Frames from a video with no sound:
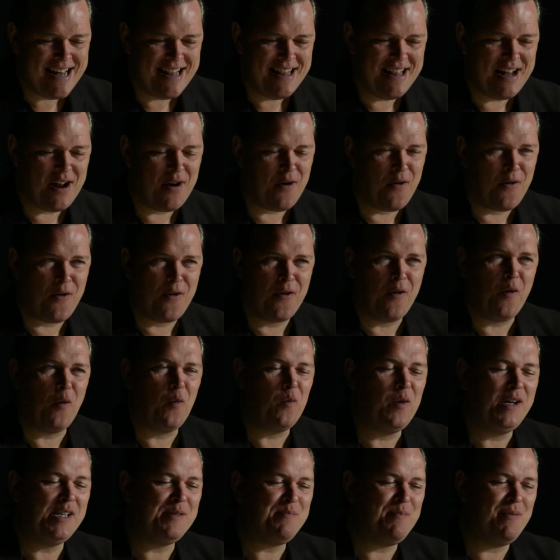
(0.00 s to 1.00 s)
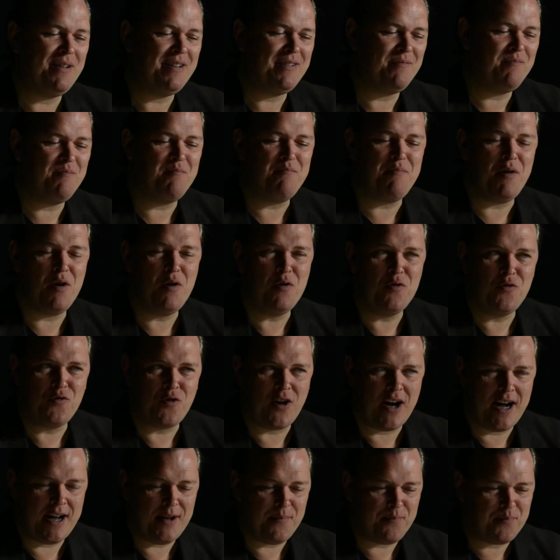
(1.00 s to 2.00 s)
they are always bone
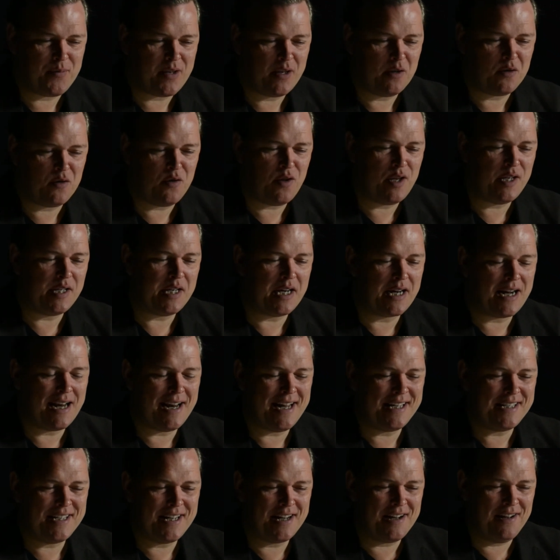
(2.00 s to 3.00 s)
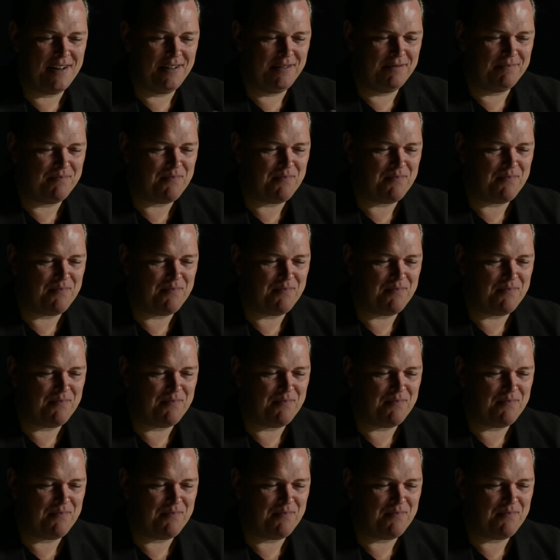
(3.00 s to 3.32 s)
dry. So there's a classical